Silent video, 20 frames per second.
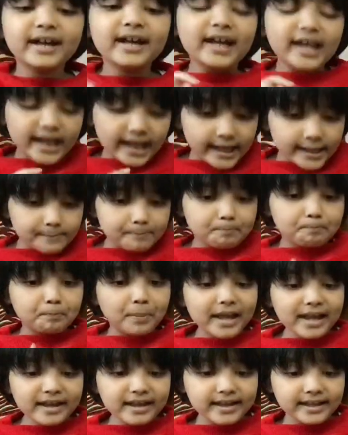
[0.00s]
A
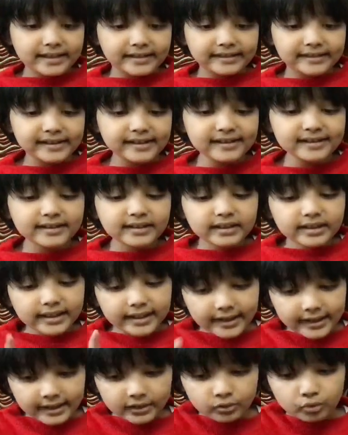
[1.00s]
pin
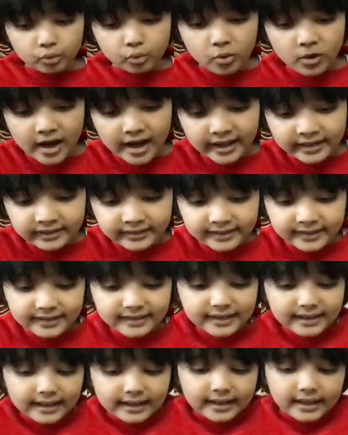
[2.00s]
is when
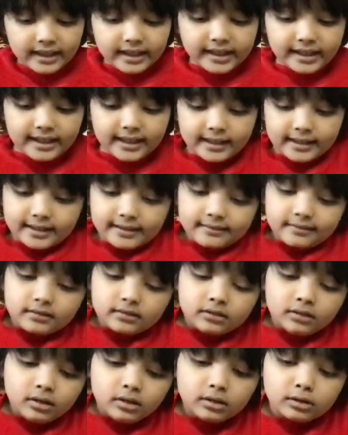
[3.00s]
a
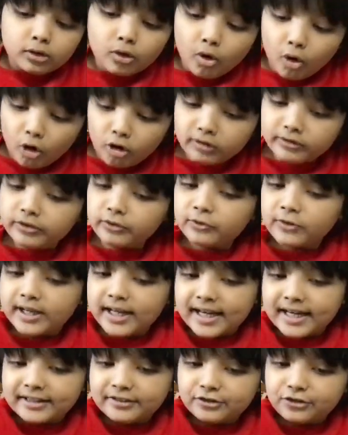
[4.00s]

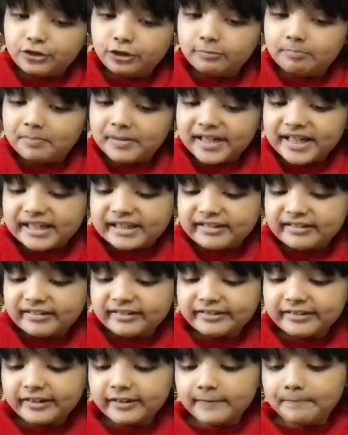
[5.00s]
long-ranged
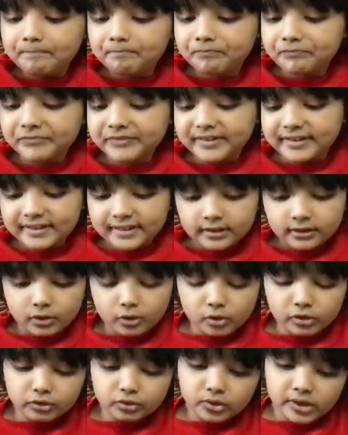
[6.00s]
piece
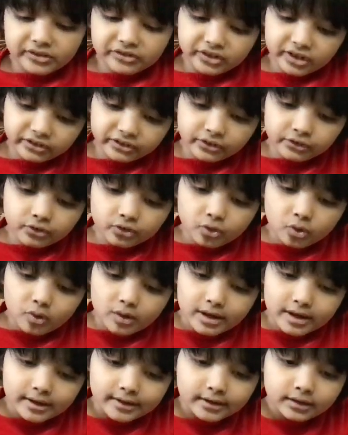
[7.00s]
goes to a certain
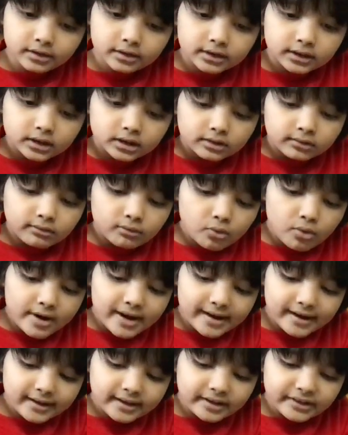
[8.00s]
square
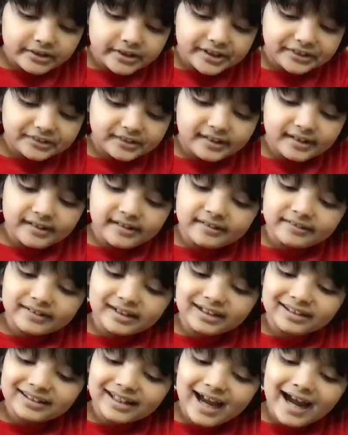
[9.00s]
where it is
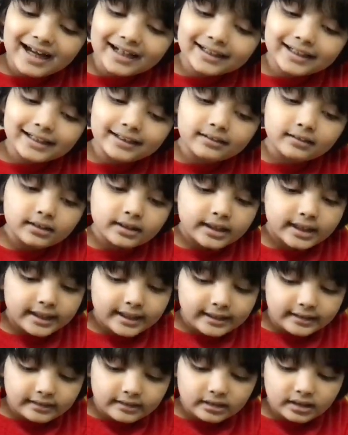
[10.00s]
attacking
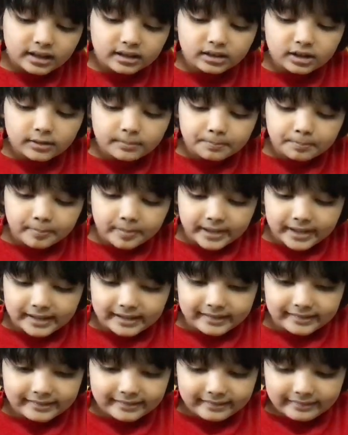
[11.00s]
another
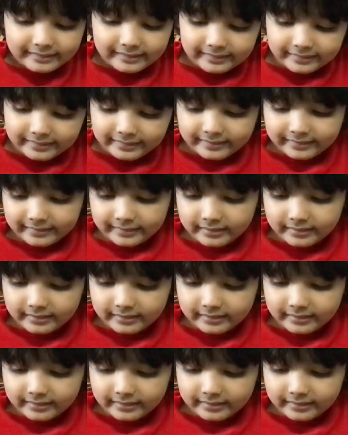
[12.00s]
piece,